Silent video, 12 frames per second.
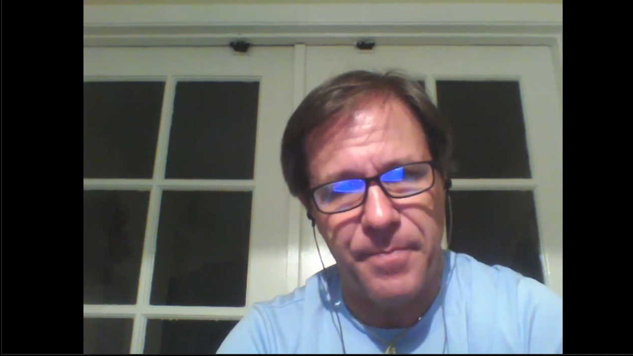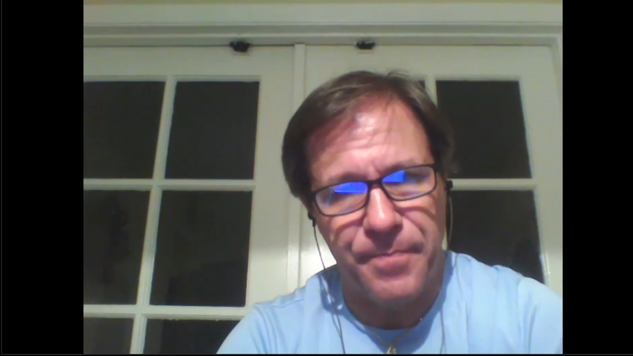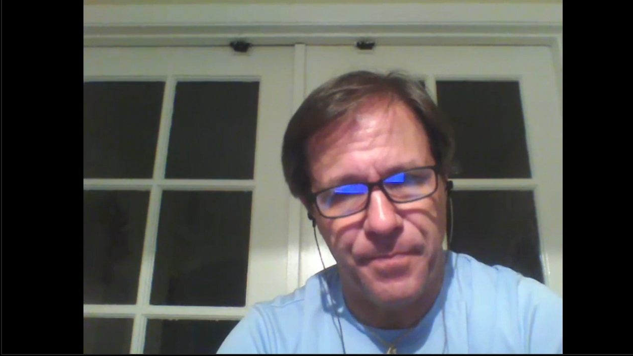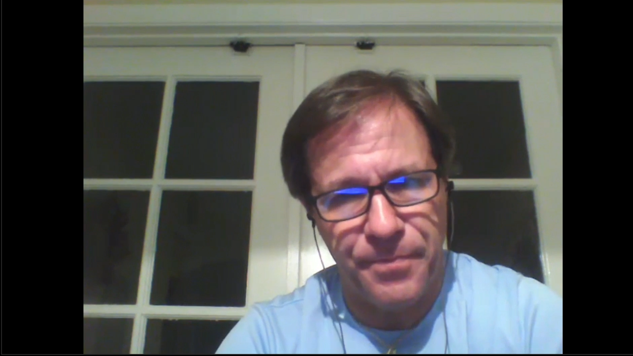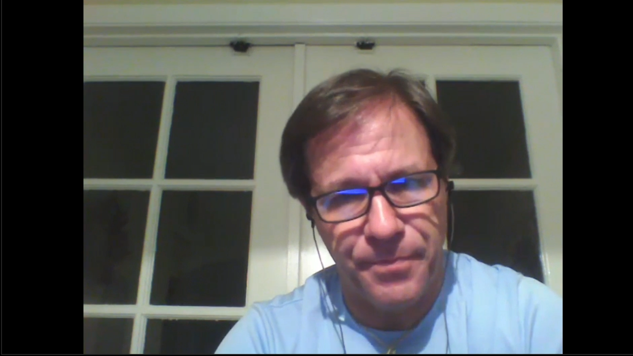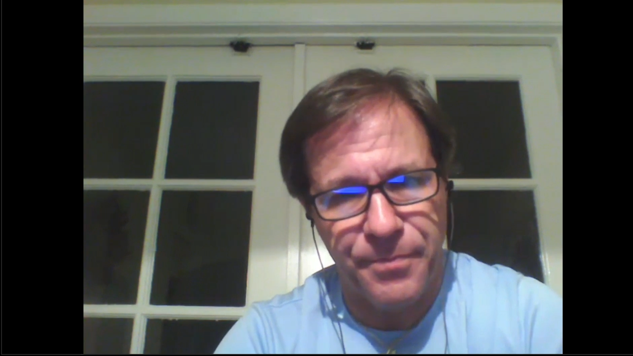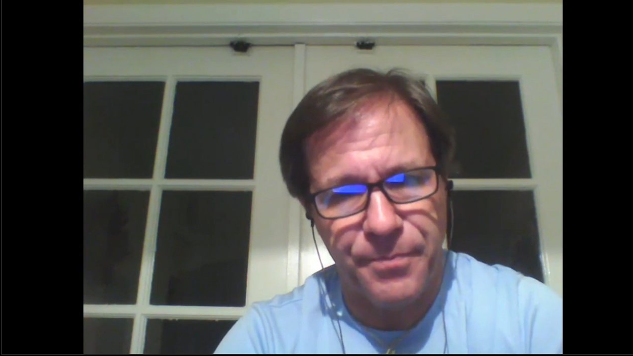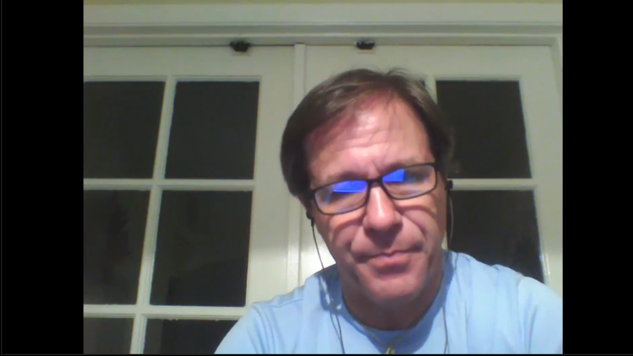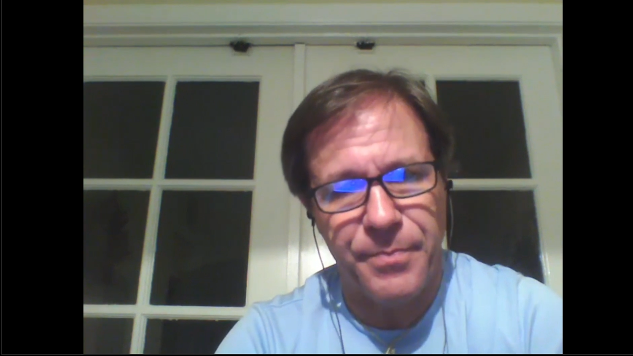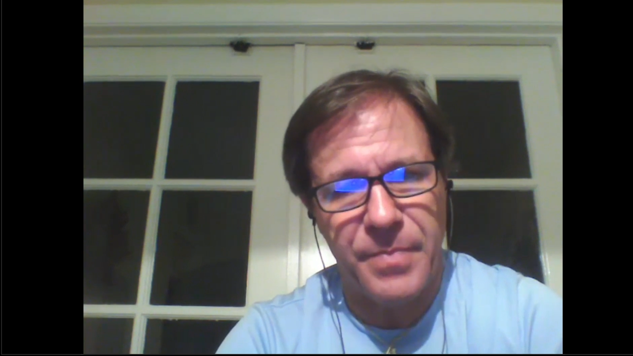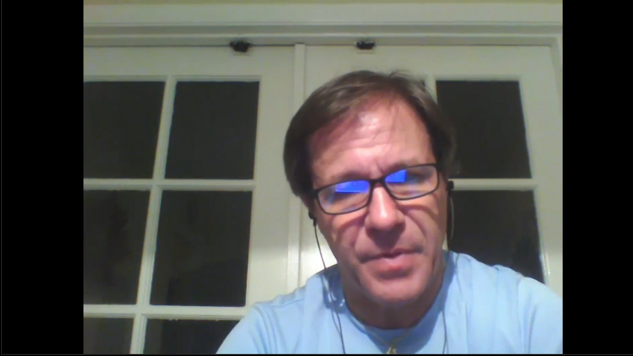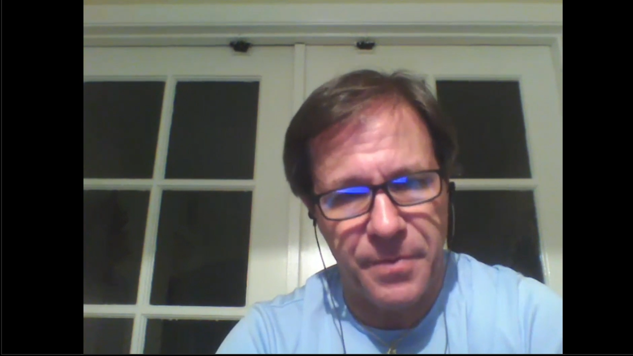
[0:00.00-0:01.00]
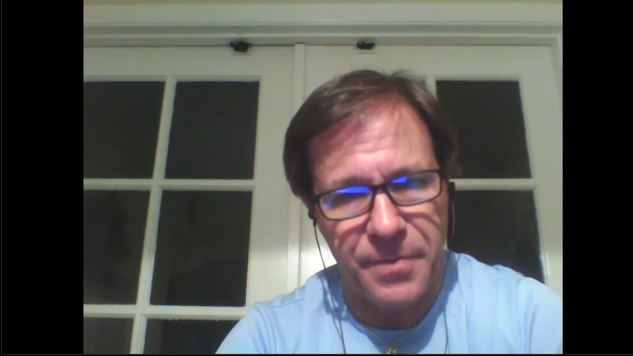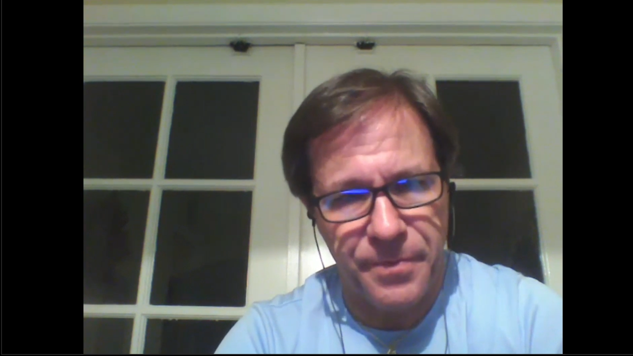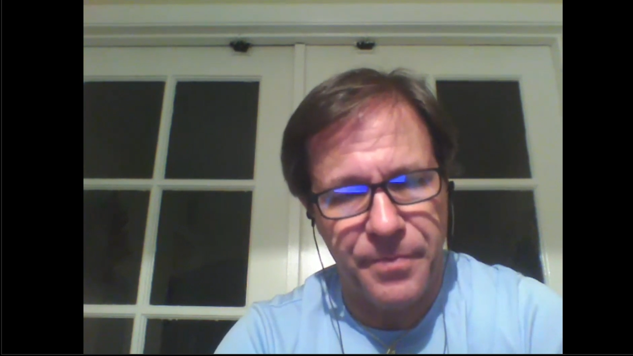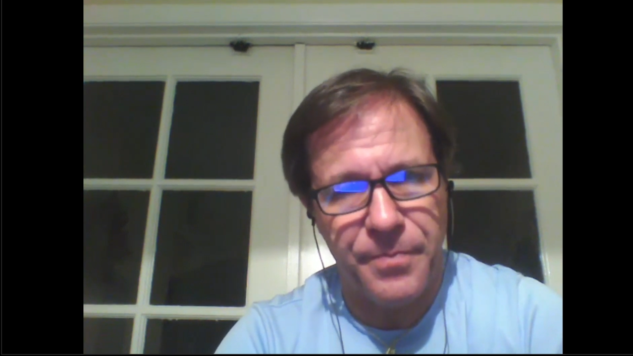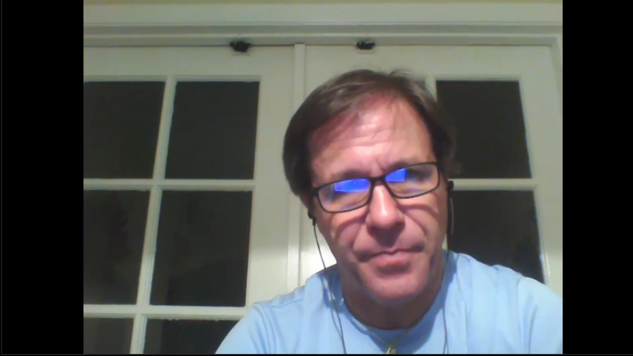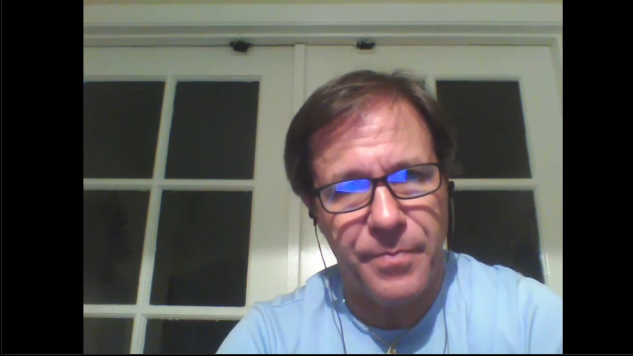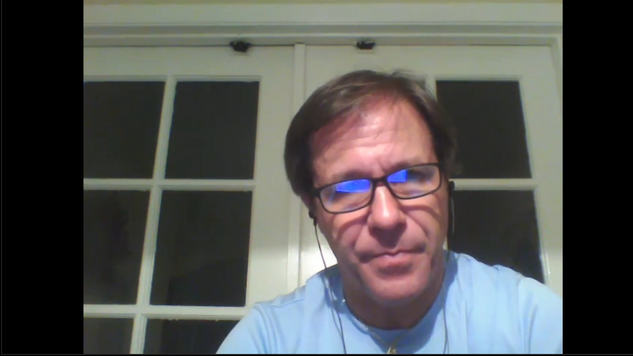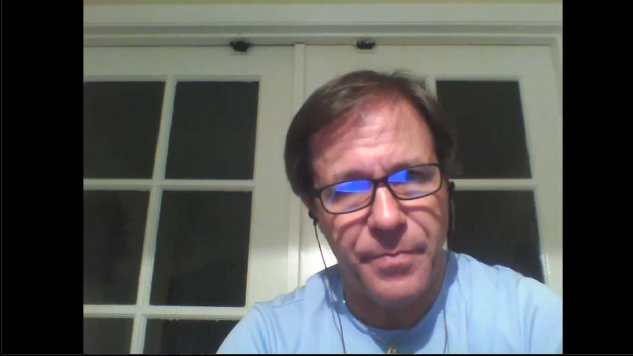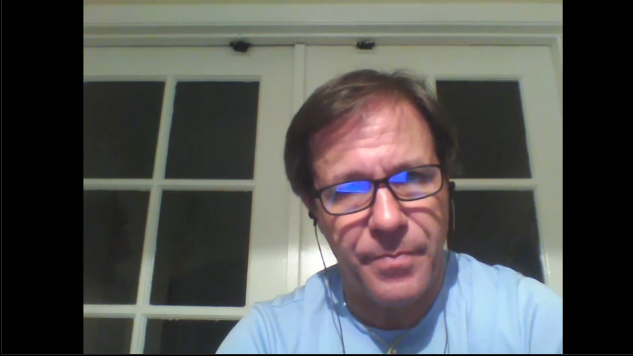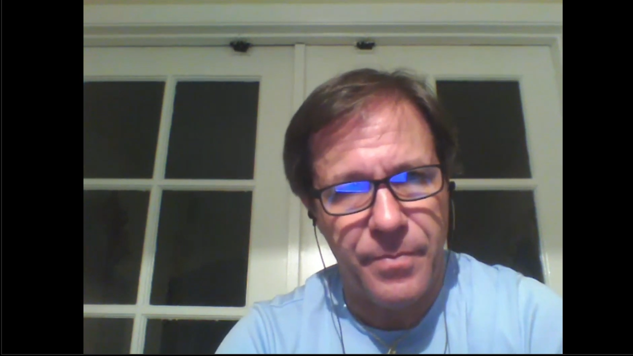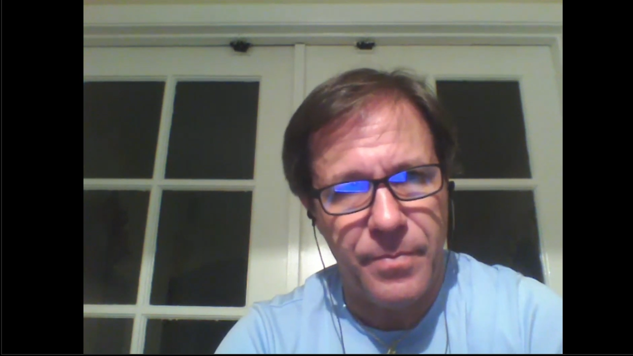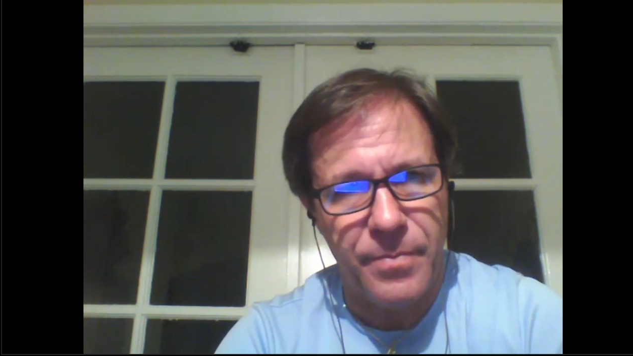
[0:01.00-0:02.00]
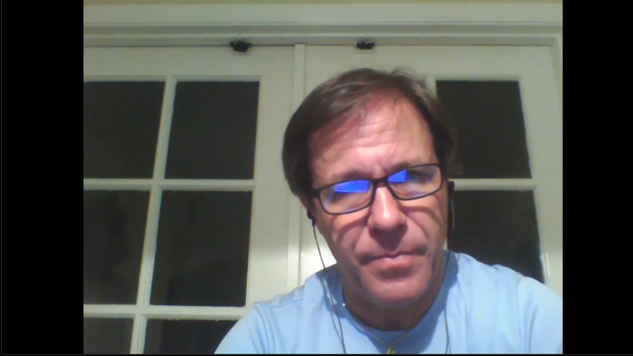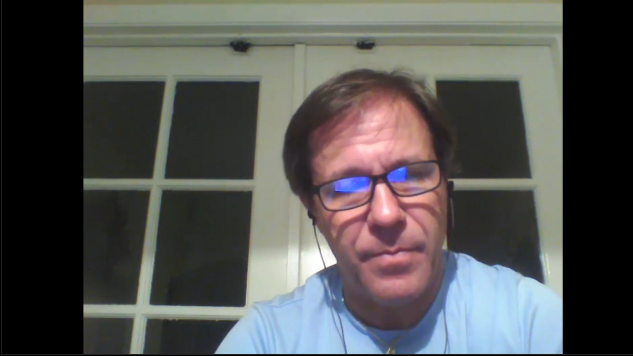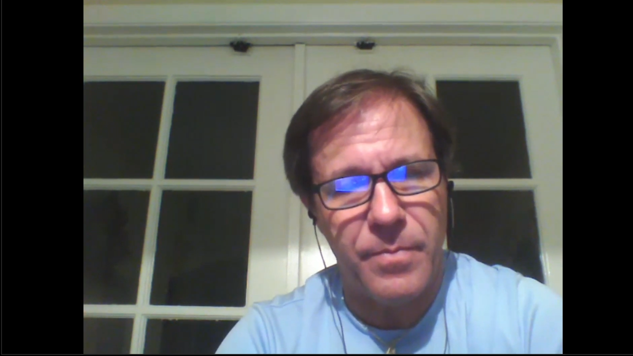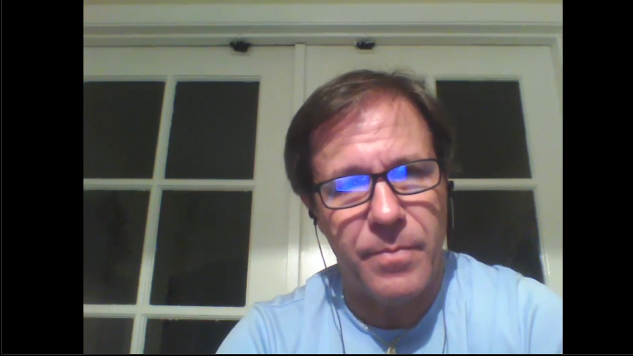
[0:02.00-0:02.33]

correct in our discussion here. So,